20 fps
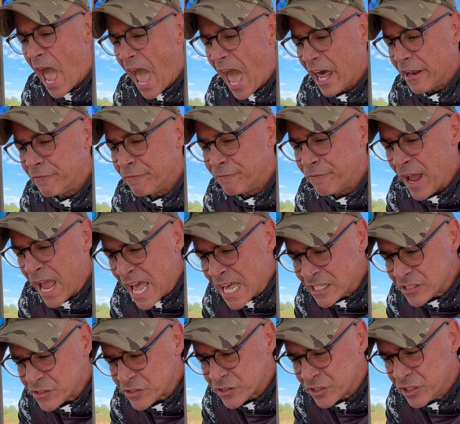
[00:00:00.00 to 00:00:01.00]

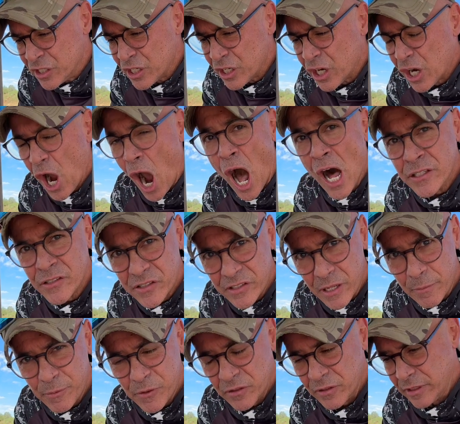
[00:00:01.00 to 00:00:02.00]
advanced
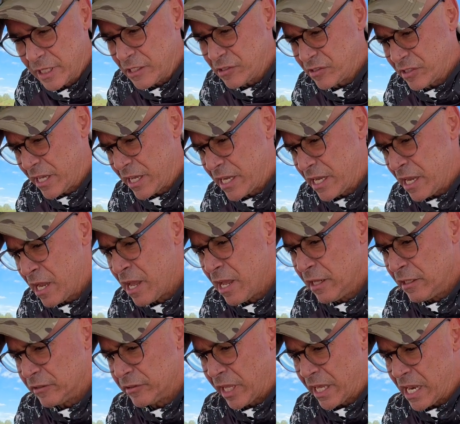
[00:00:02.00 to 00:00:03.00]
concepts. They say
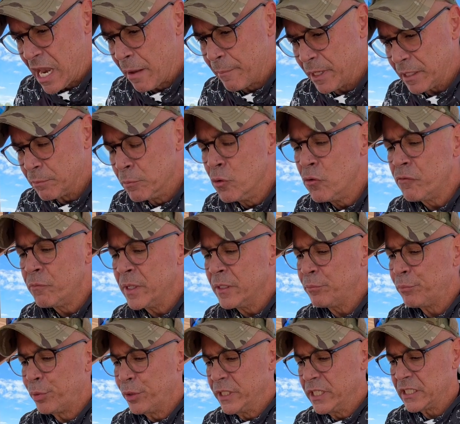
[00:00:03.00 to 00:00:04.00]
dynamic
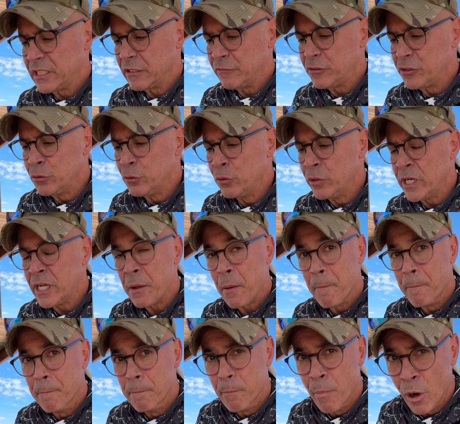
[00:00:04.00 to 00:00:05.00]
movement, predictive shooting,
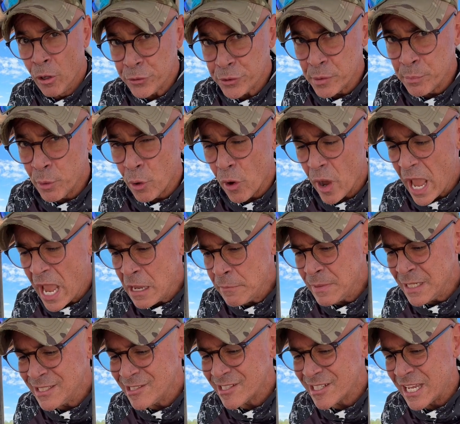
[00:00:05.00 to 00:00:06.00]
multiple
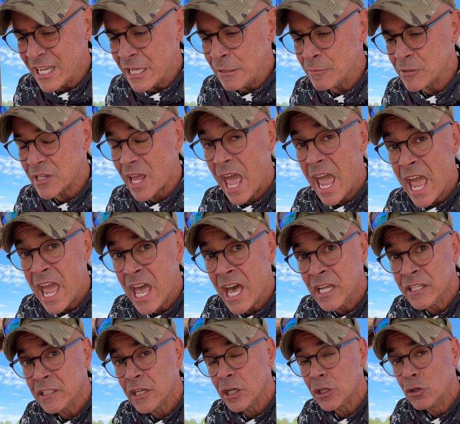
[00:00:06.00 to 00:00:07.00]
aiming schemes,
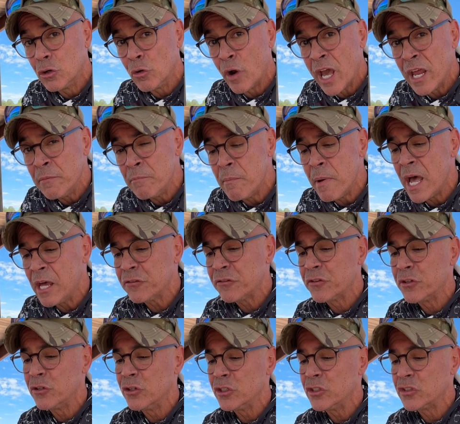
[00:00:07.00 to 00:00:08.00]
and
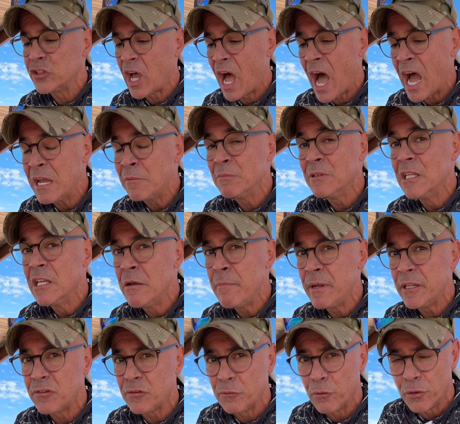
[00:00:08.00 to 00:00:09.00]
grandmaster time
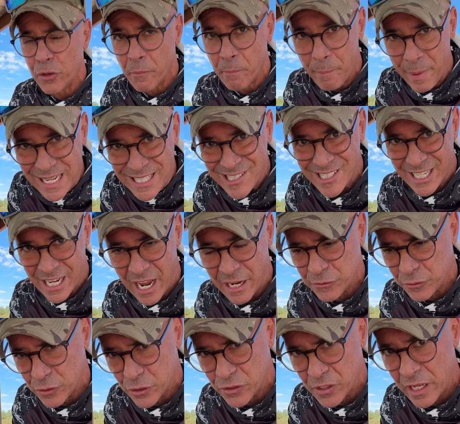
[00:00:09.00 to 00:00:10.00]
limits for the basic
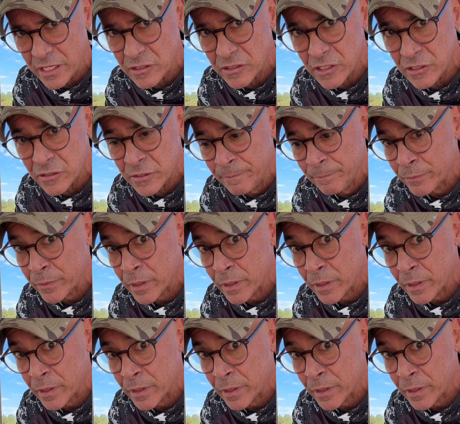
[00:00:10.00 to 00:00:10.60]
exercises.